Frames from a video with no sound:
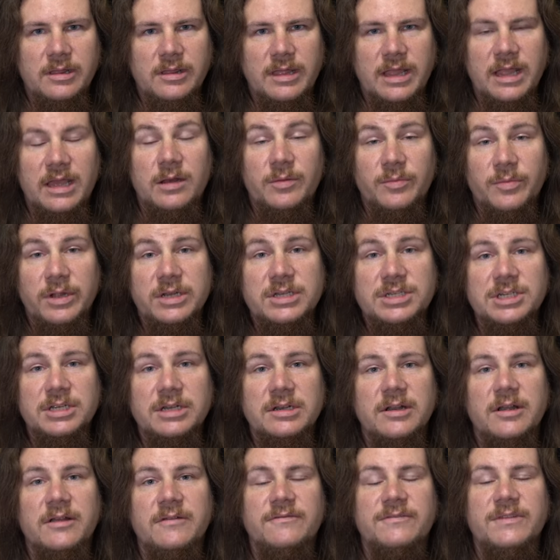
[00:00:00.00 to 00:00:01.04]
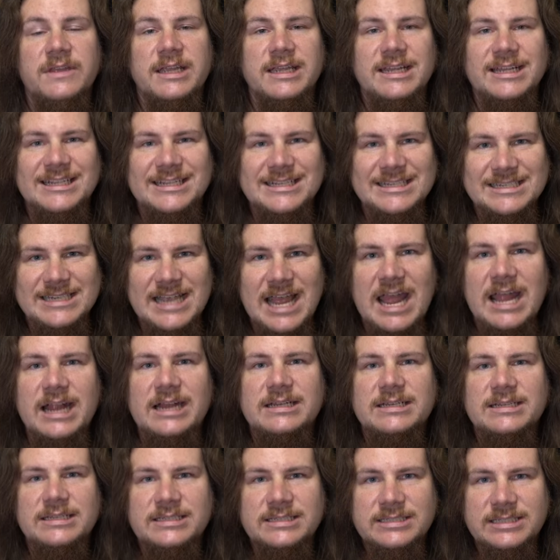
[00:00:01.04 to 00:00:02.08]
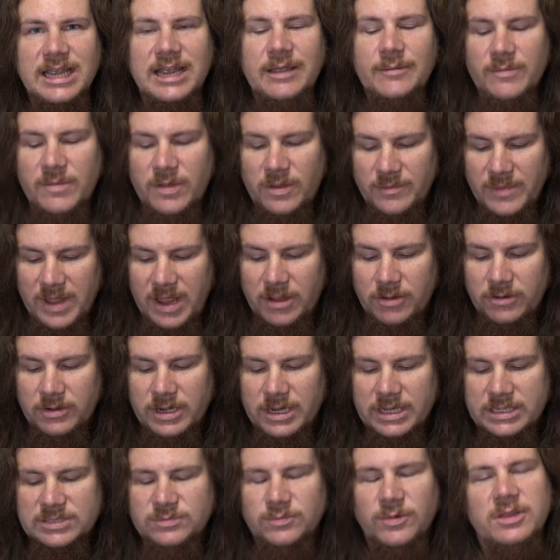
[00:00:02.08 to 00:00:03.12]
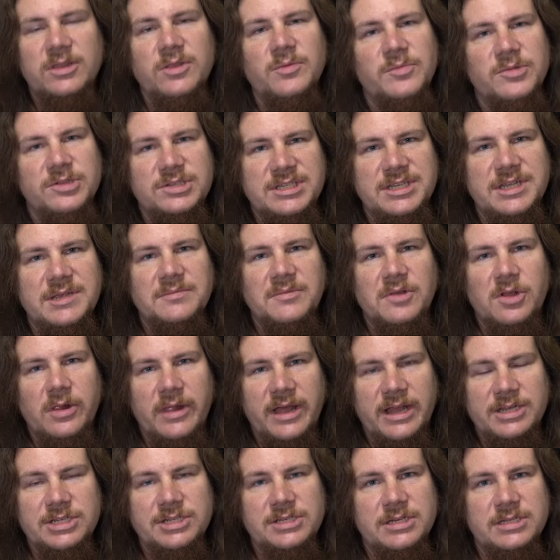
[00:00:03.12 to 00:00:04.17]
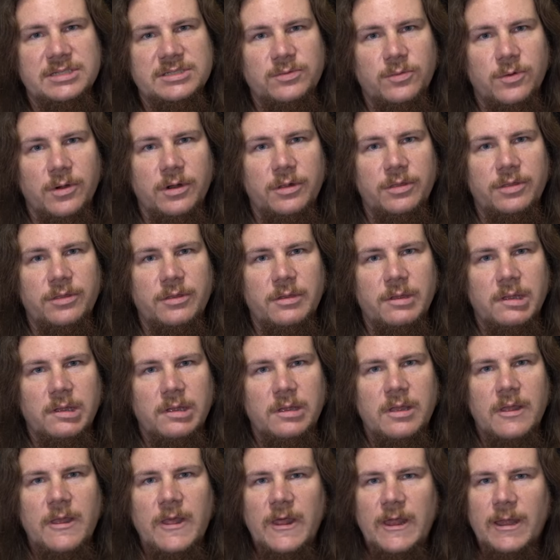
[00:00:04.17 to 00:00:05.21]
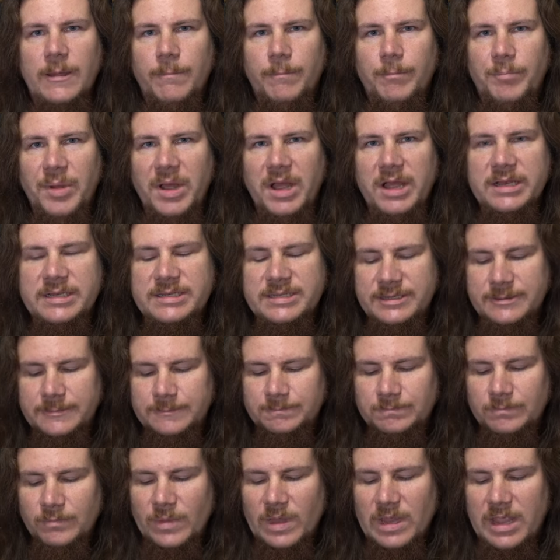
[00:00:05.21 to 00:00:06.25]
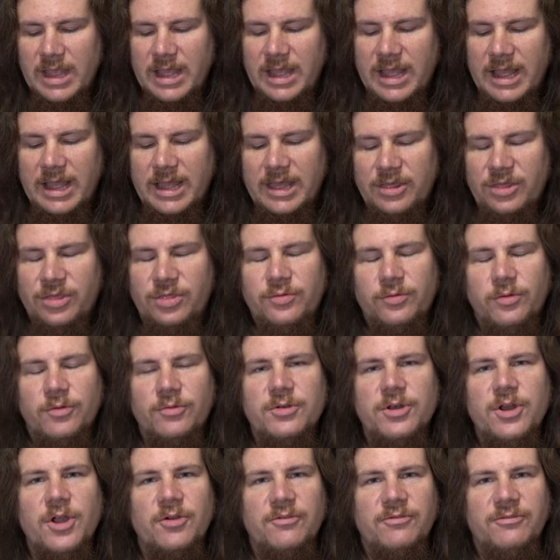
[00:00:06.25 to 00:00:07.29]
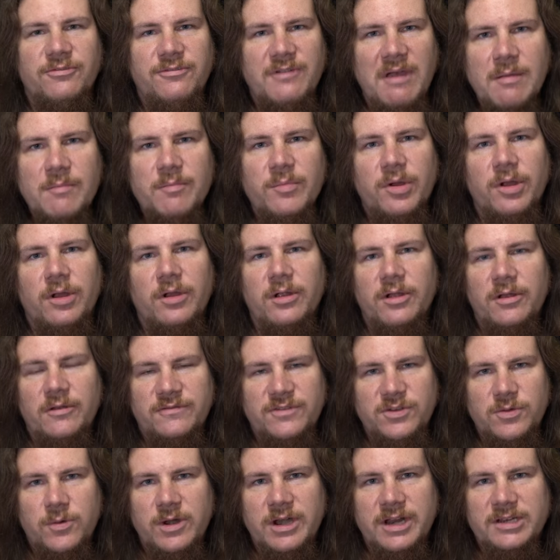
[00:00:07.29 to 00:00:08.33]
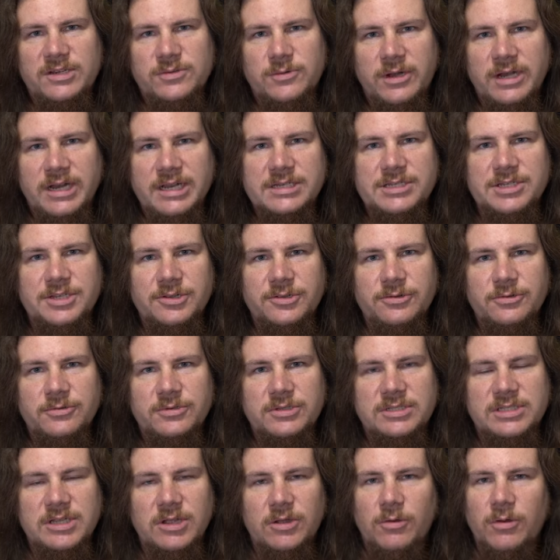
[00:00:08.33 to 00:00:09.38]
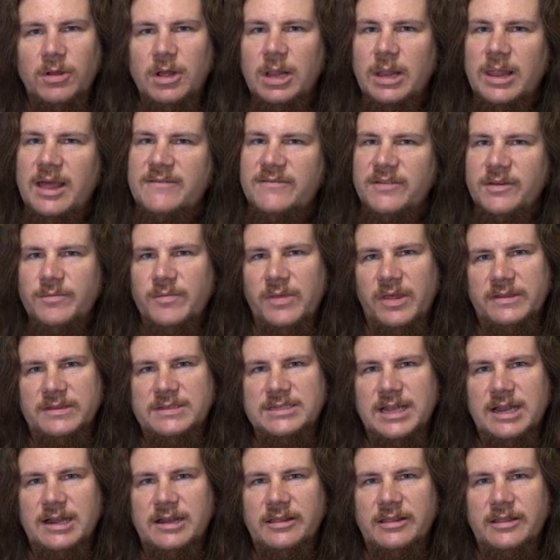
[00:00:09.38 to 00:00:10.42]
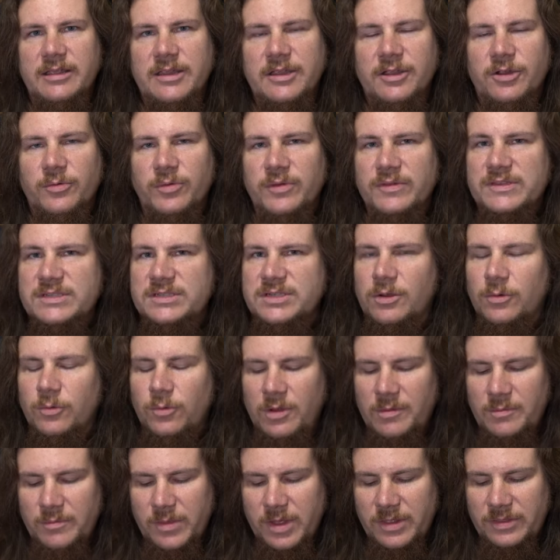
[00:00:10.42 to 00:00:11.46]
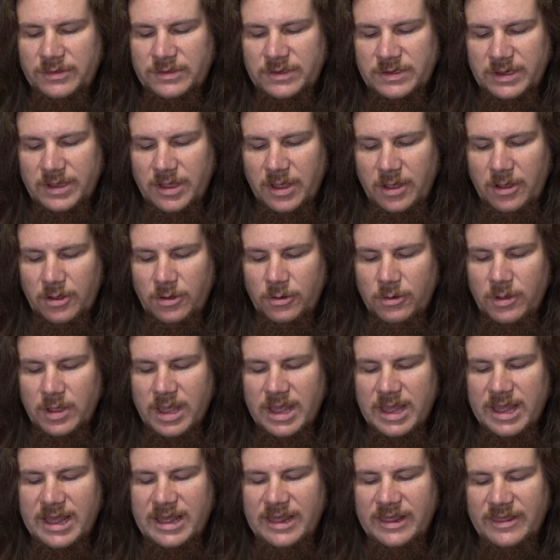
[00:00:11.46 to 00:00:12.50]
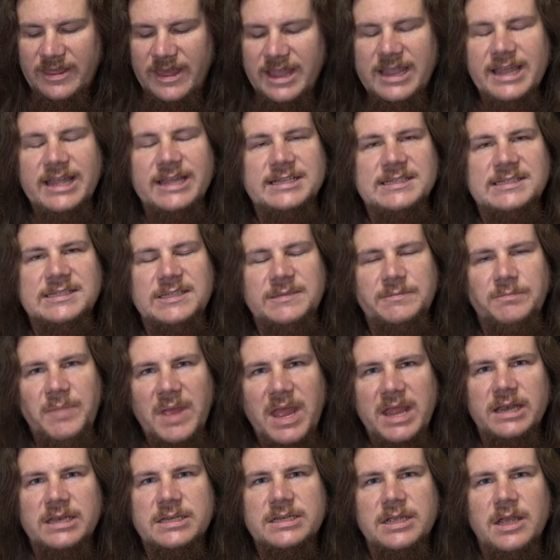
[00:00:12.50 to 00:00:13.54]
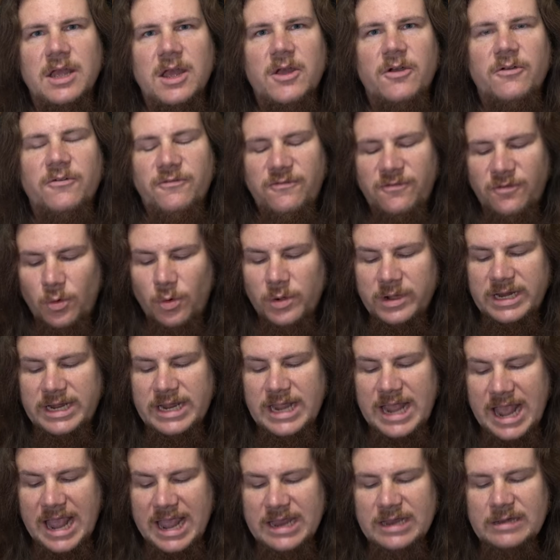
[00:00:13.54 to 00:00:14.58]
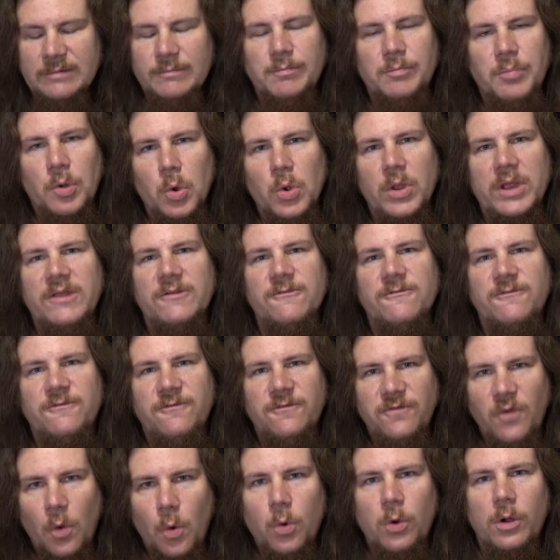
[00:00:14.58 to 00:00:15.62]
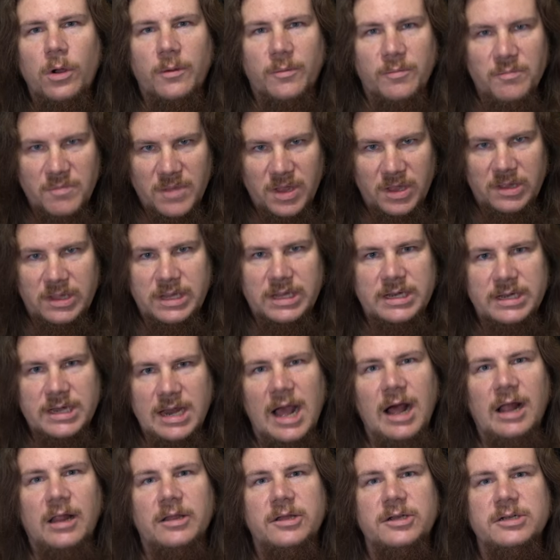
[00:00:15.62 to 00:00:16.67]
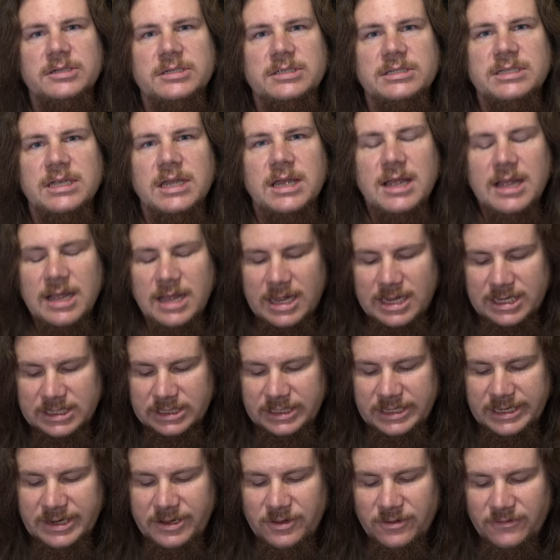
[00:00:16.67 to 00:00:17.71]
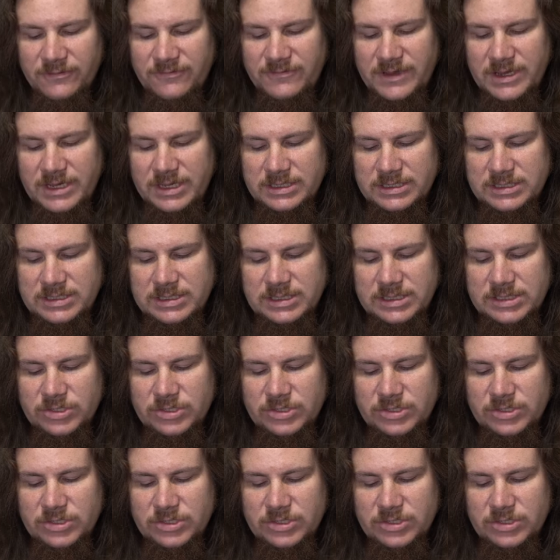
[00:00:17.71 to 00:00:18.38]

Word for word: They had a budget of the exact same amount as what the museum collection is worth. But through November of 2022, so 11 months out of the year with still 1 month to go, they had spent $48.4 million on legal fees.